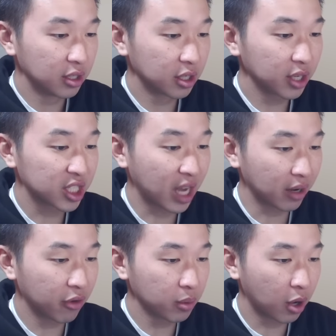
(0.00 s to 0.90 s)
literally a
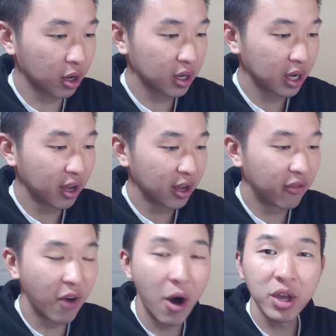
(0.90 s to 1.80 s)
styrofoam card
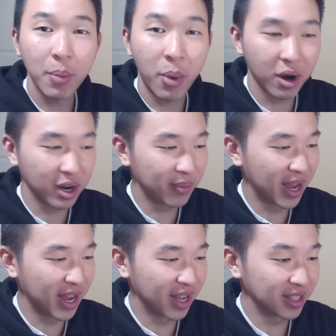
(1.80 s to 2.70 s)
falling apart in
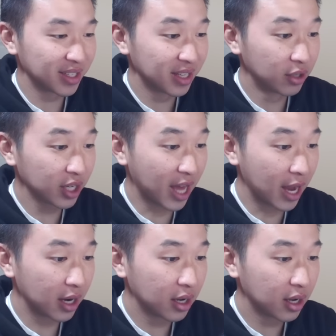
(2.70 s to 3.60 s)
my hands. Look at
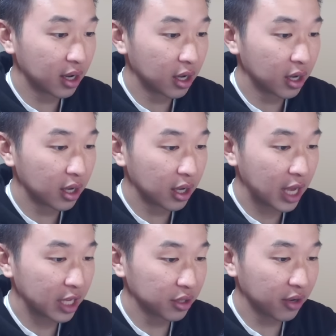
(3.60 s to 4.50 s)
that.
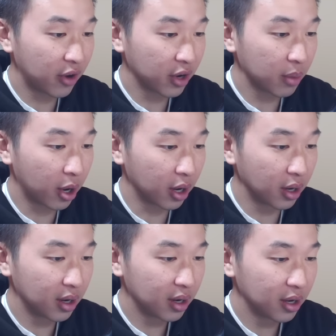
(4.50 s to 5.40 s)
It's literally falling apart.